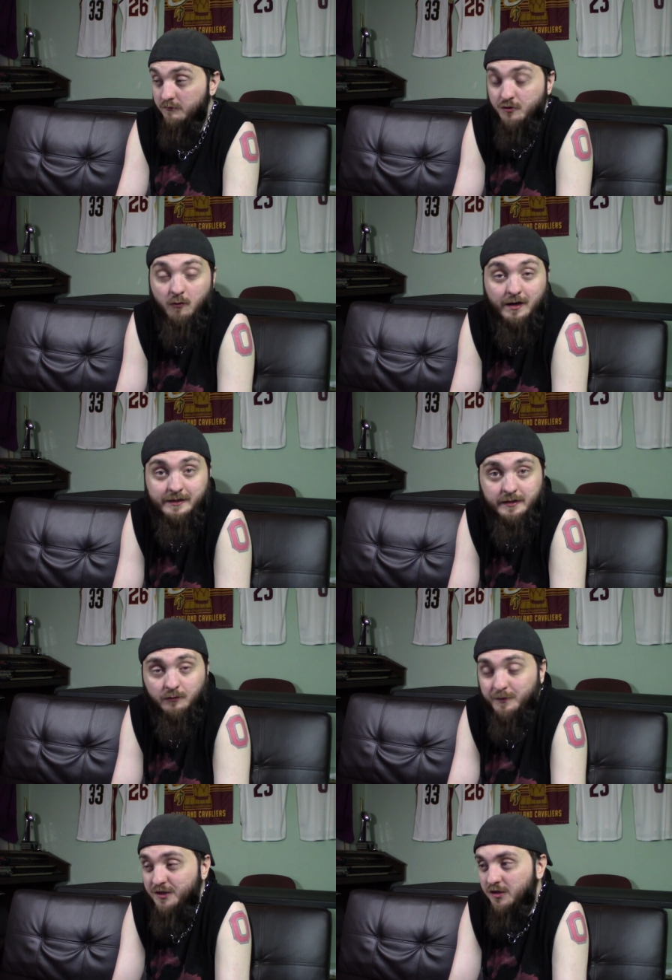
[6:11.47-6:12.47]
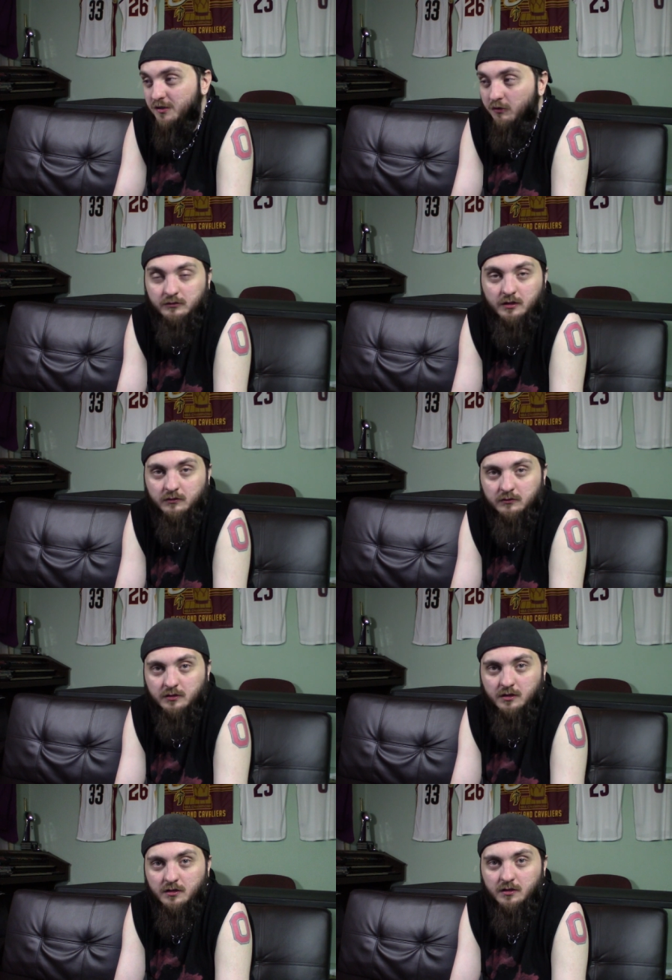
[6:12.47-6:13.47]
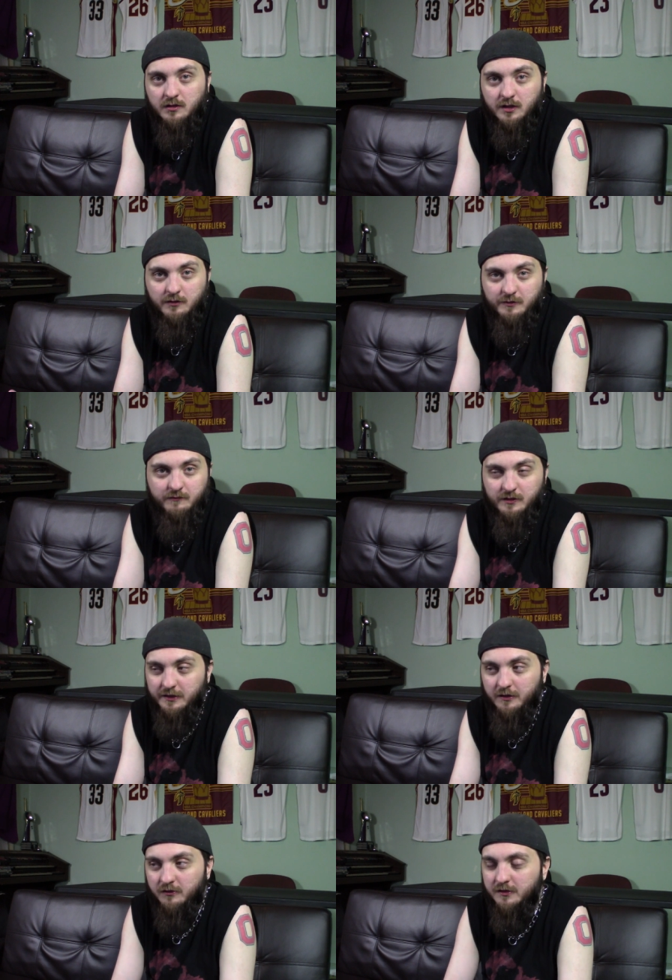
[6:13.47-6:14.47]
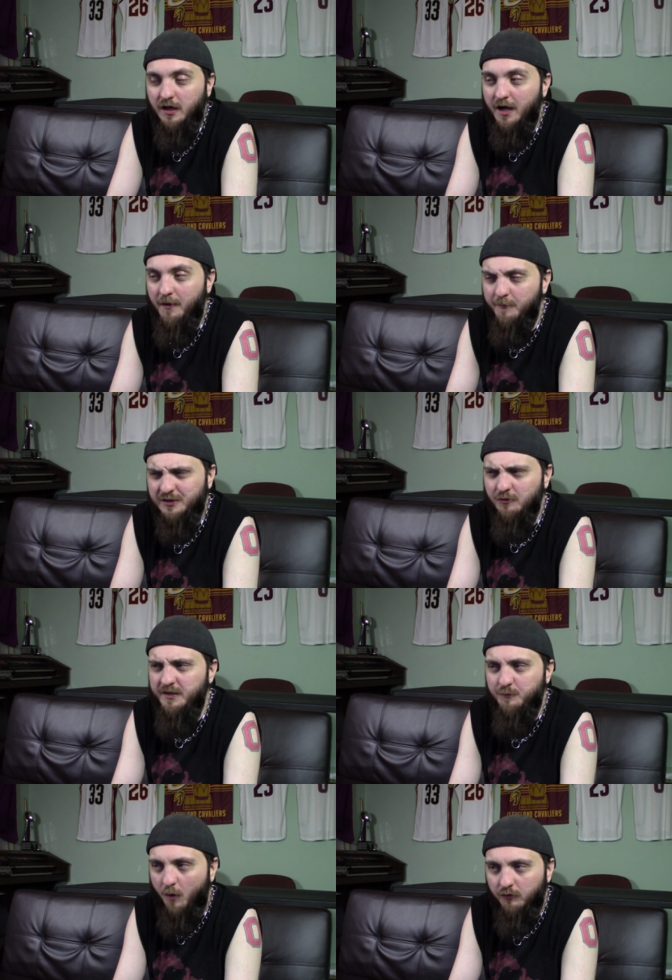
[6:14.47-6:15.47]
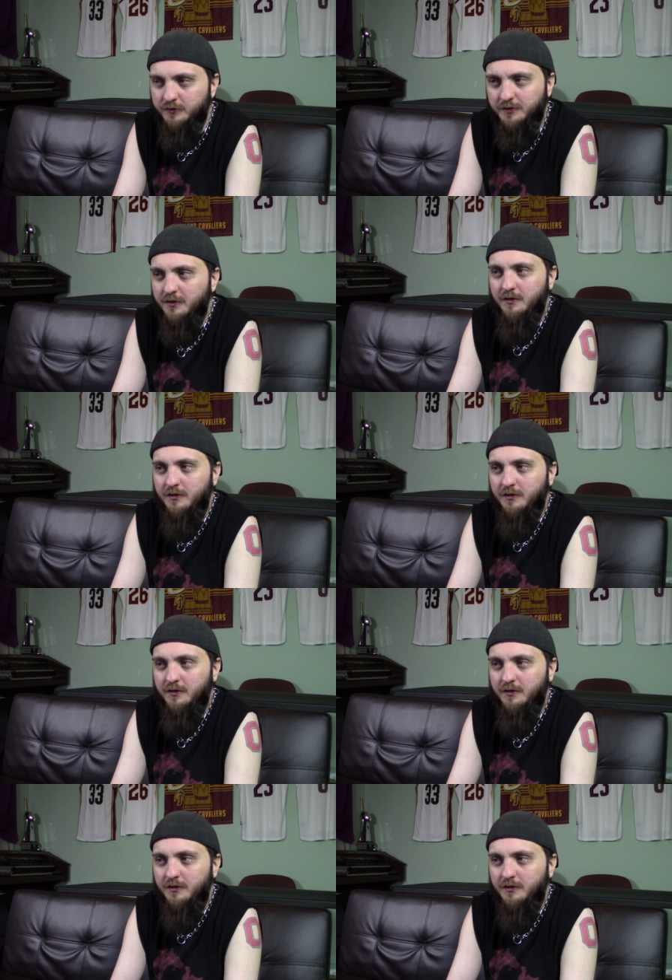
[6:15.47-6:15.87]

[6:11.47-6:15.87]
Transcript: No idea. We just don't know. Like, we really don't. I, I'm assuming he won't.